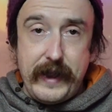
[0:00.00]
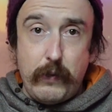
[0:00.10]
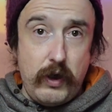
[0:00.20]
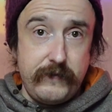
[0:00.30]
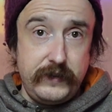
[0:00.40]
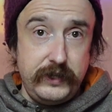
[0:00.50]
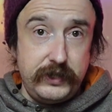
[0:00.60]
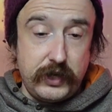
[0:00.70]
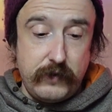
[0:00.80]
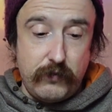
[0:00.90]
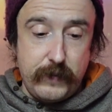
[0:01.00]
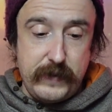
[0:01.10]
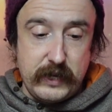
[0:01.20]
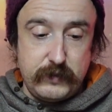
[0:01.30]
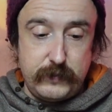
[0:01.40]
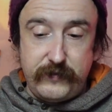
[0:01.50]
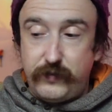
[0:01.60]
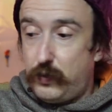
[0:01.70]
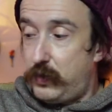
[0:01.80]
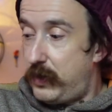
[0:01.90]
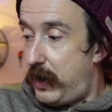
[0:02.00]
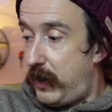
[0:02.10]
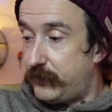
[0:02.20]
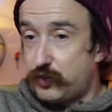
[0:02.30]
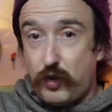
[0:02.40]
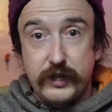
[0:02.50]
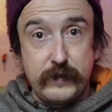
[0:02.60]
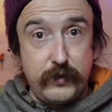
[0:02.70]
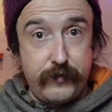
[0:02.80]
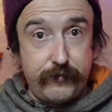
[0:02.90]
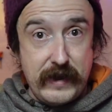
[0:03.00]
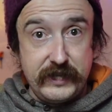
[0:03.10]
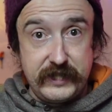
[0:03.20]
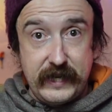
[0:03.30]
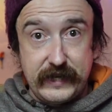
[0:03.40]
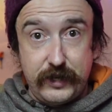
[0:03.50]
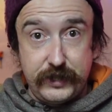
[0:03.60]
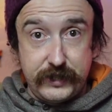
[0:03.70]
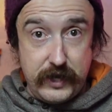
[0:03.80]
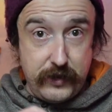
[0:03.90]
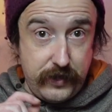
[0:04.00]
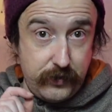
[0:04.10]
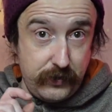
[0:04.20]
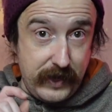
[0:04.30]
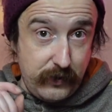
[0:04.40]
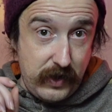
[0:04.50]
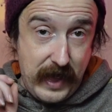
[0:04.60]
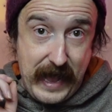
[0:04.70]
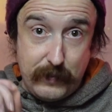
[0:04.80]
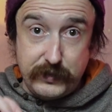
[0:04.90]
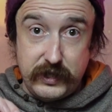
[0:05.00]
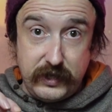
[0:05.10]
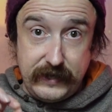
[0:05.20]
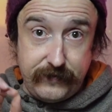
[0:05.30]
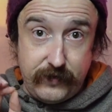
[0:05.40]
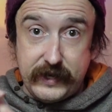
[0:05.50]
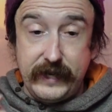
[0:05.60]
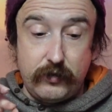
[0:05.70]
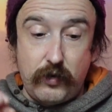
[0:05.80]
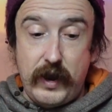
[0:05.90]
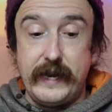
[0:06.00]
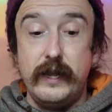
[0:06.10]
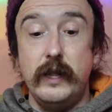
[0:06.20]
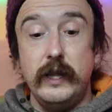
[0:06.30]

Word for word: Now I've used Tone Rider pickups before, I've tried them on a friend's Telecaster and I thought they were absolutely fucking great.